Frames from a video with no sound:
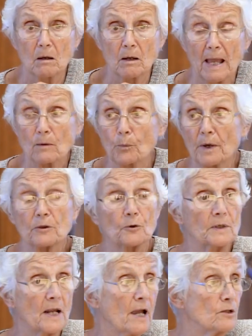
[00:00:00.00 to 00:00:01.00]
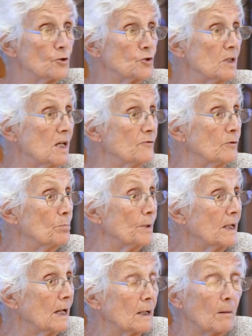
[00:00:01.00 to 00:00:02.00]
and whether or not you should even
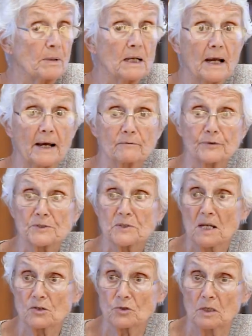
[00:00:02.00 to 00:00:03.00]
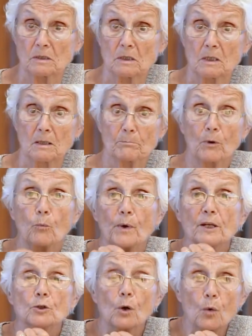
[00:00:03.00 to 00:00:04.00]
bring it up in conversation. But
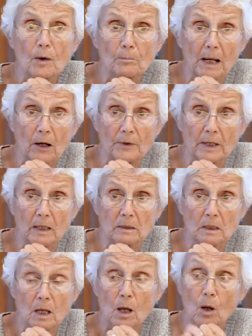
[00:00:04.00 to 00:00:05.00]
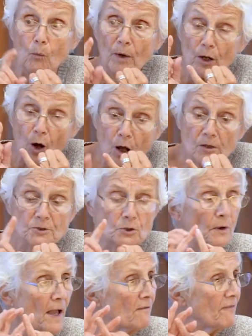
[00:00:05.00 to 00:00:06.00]
we know about it. We also
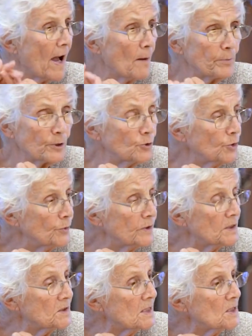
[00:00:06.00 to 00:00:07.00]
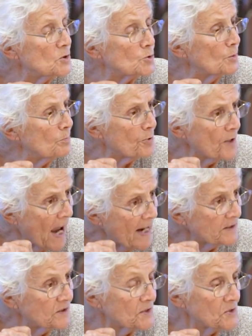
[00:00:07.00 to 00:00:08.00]
have opportunities to
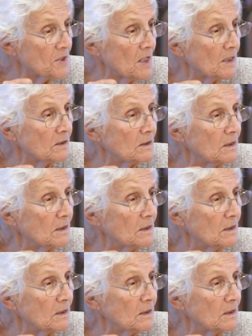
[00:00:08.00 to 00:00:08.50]
practice it.